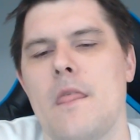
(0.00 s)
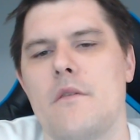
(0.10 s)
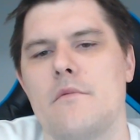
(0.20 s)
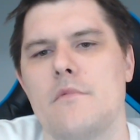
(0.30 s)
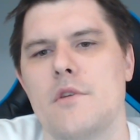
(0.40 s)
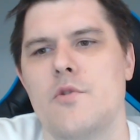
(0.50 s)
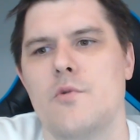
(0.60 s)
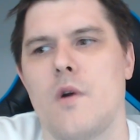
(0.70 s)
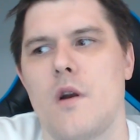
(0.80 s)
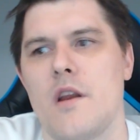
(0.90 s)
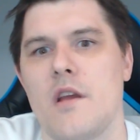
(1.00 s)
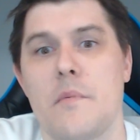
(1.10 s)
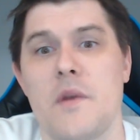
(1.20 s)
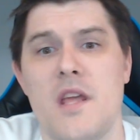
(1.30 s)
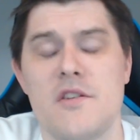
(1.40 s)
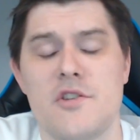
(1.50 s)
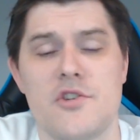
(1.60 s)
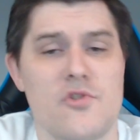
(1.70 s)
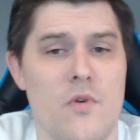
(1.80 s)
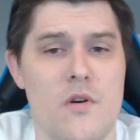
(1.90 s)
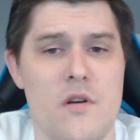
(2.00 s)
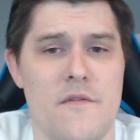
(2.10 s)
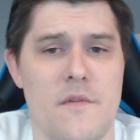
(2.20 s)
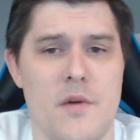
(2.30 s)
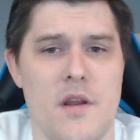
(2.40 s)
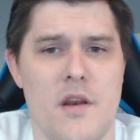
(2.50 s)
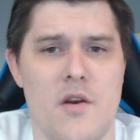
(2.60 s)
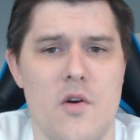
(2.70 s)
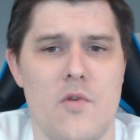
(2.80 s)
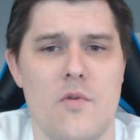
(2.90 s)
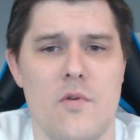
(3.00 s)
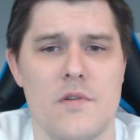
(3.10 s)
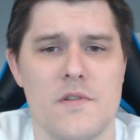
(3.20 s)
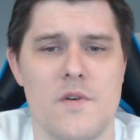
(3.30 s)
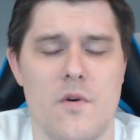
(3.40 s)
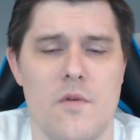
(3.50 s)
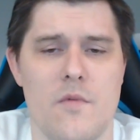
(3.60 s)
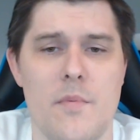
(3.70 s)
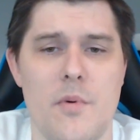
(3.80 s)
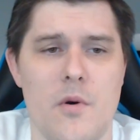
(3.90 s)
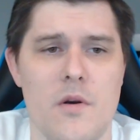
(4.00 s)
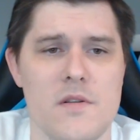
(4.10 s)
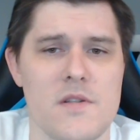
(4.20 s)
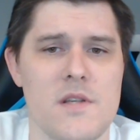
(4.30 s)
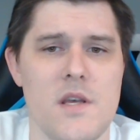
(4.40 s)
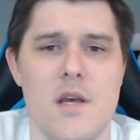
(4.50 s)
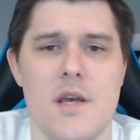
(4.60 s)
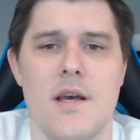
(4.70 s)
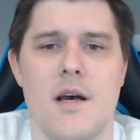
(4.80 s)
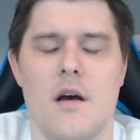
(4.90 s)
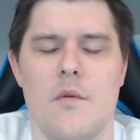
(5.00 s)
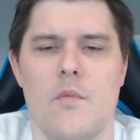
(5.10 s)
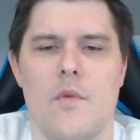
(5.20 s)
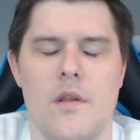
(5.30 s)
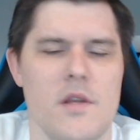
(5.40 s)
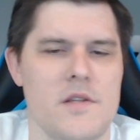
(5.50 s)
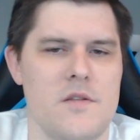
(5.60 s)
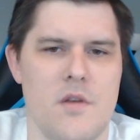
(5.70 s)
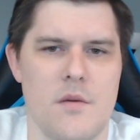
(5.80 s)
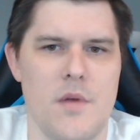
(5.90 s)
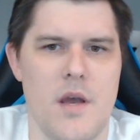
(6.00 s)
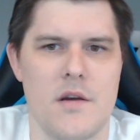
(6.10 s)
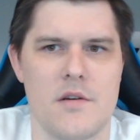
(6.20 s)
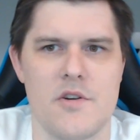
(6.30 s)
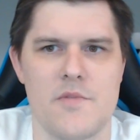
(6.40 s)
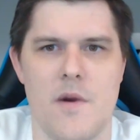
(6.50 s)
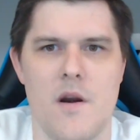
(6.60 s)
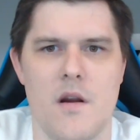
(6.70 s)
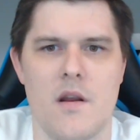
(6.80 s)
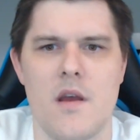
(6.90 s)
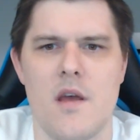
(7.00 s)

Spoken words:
You are ending up an inch short if you're bringing Gnarlhorns or Riphorns, unless you can apply Hunter's Mark.